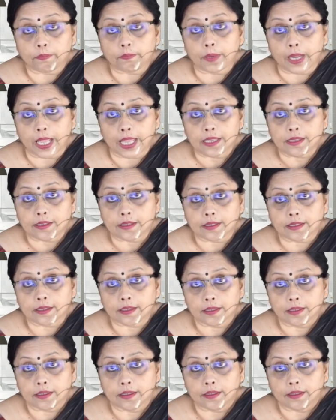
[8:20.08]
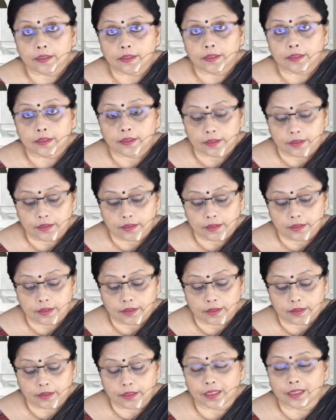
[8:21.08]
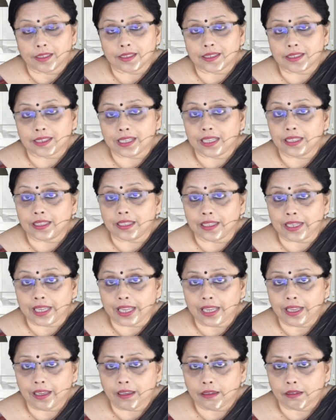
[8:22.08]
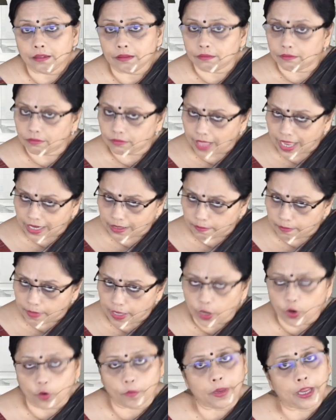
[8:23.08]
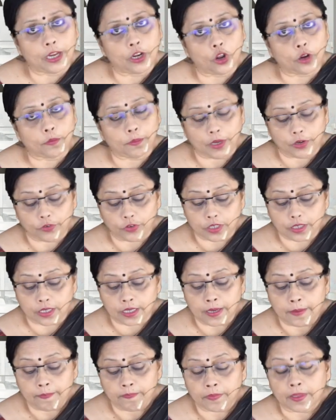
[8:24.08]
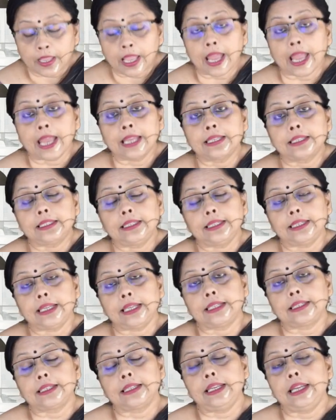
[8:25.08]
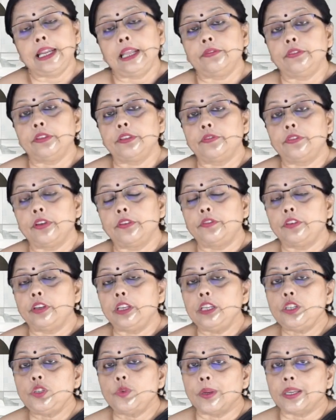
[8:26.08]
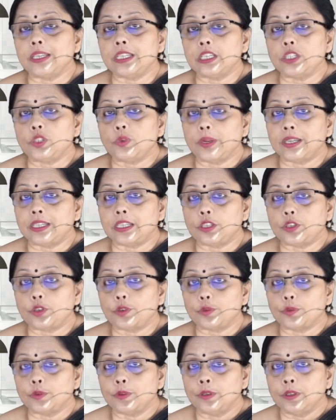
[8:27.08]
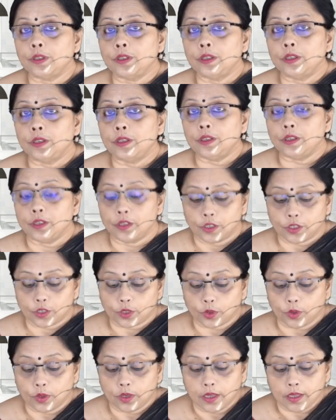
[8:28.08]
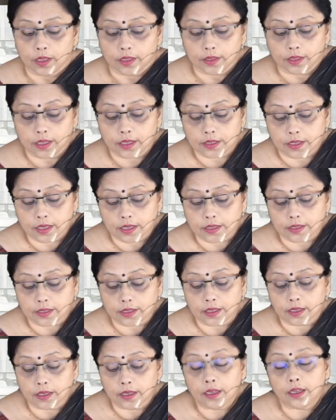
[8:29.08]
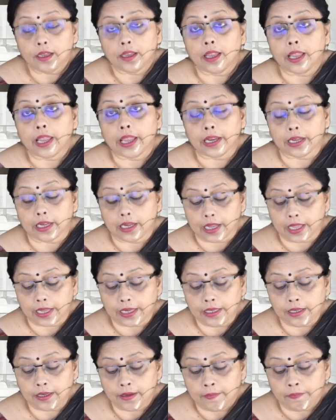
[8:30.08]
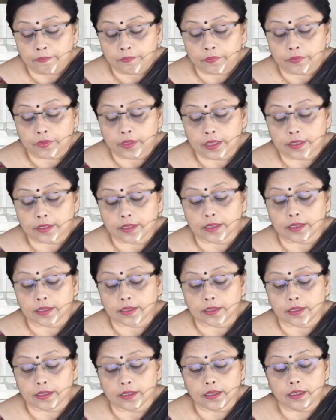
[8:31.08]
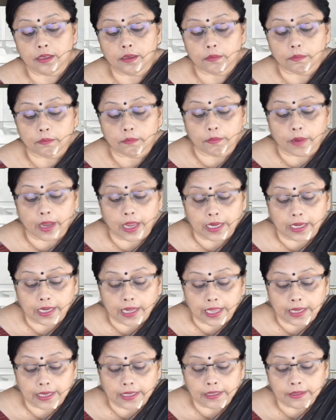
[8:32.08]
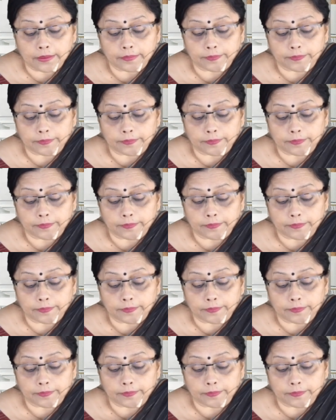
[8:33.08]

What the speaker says: Place, Thursday the day, that may or may not be written, and the date, 11th February 2022. So this is the headline, this is the byline,